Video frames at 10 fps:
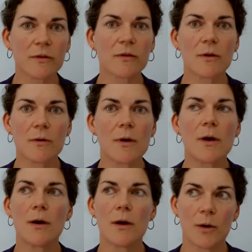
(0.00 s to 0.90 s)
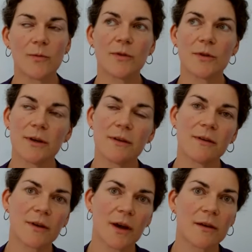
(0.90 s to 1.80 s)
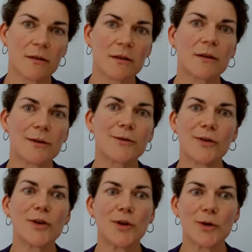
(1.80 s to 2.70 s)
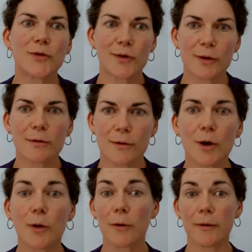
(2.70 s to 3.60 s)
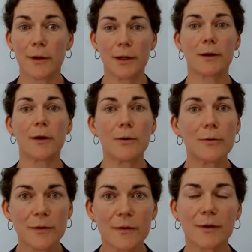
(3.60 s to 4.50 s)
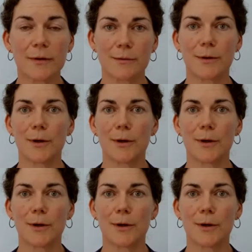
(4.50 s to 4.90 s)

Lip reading: So hopefully these guys can continue to go where they need to go to,